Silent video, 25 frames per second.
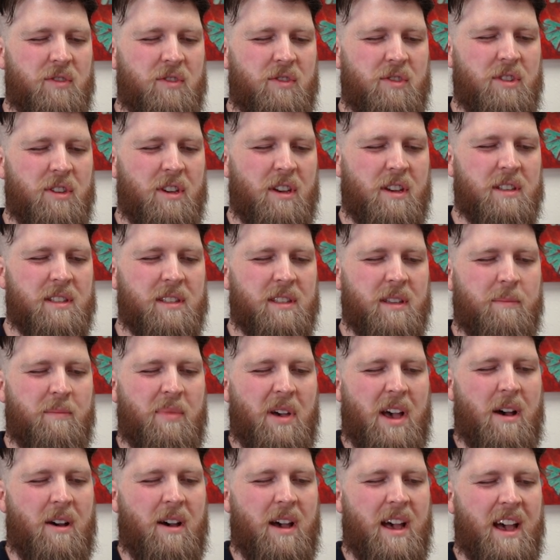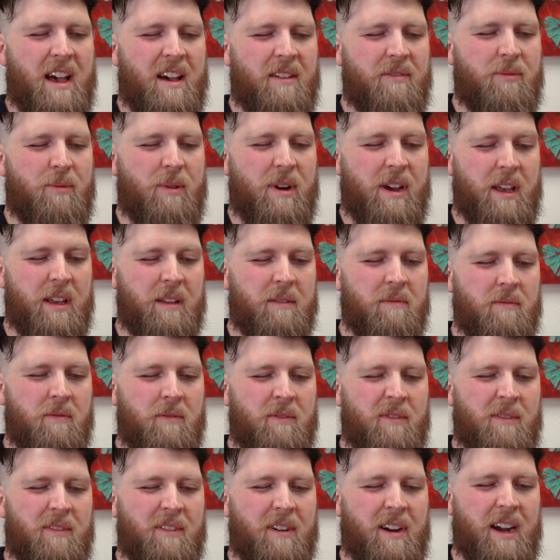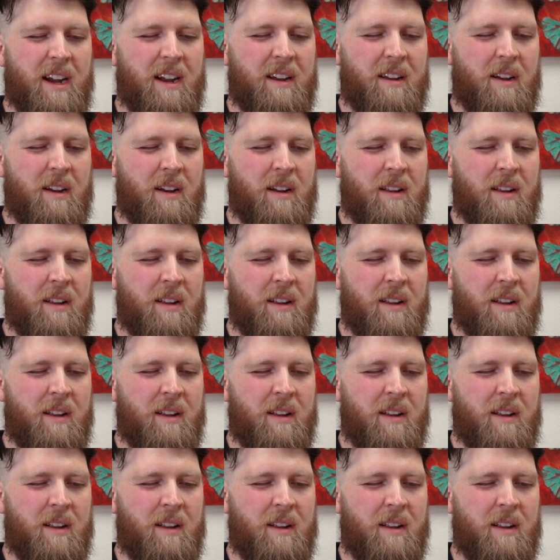just about halfway, right?